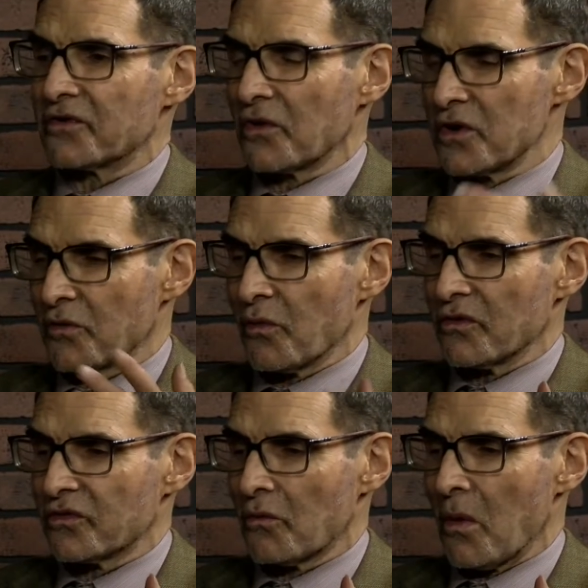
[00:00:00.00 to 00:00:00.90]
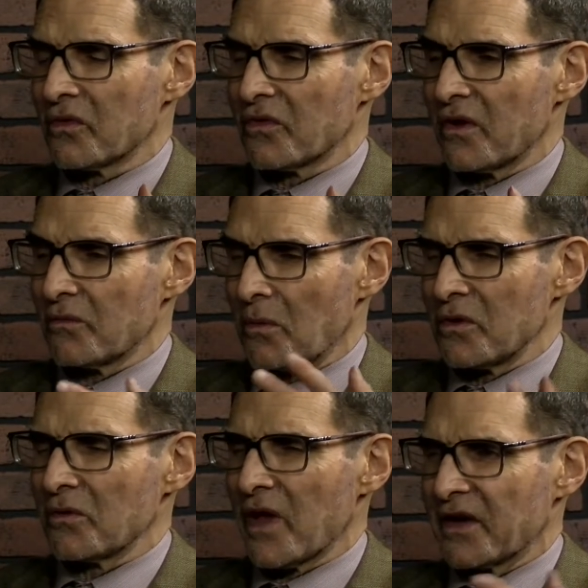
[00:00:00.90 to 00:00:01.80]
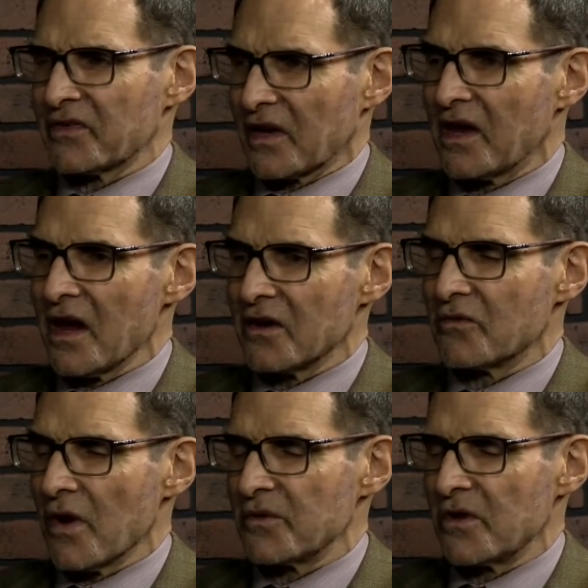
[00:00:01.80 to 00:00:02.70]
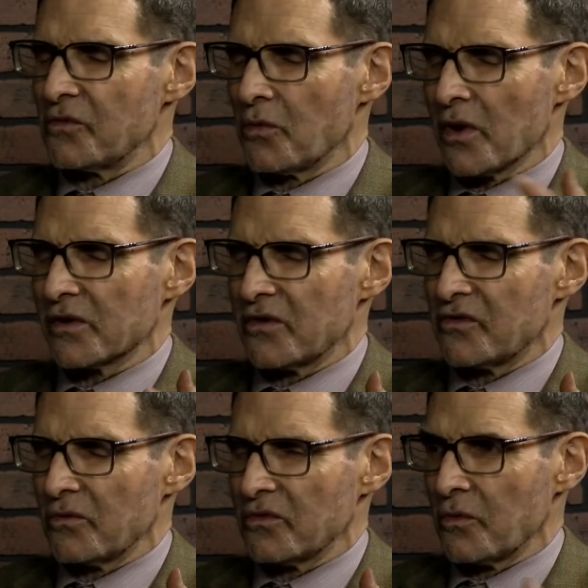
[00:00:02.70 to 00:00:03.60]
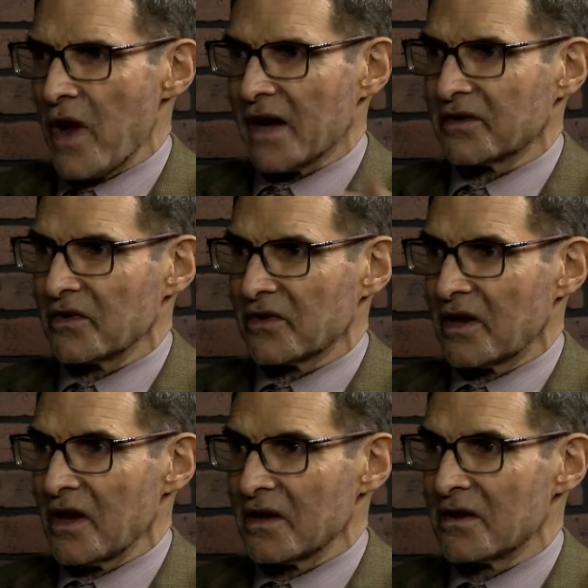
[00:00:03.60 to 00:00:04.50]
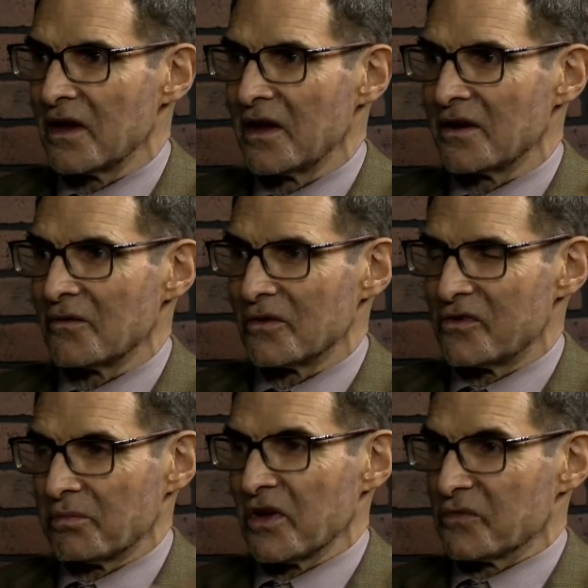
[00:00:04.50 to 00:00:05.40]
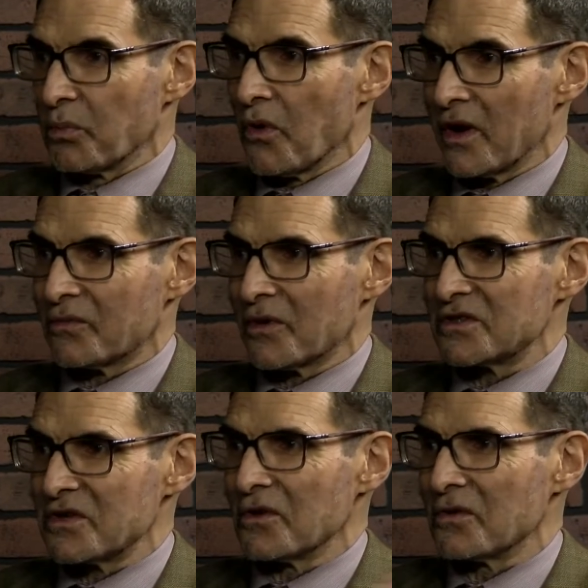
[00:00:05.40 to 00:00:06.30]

So what were you like as a kid? I mean, did you work? Did you do acting as a kid? Did you play sports? What did you do?